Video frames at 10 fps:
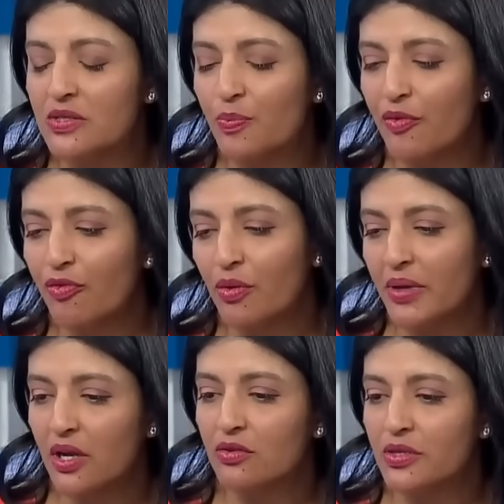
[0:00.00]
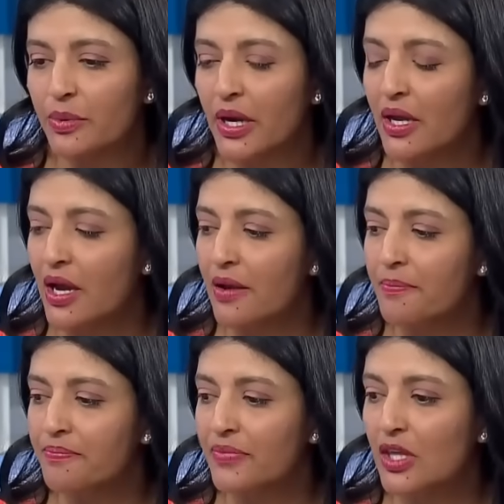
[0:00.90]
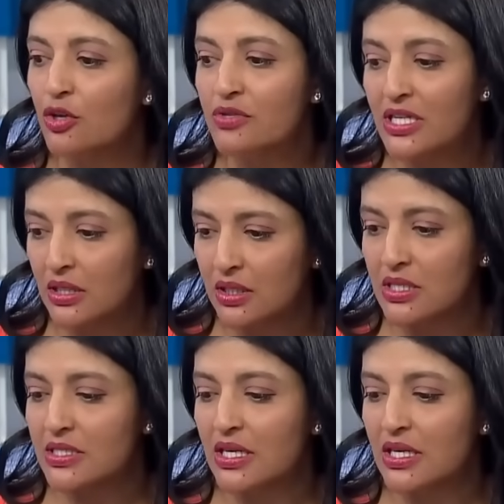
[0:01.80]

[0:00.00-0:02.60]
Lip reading: just before we go to break, utilities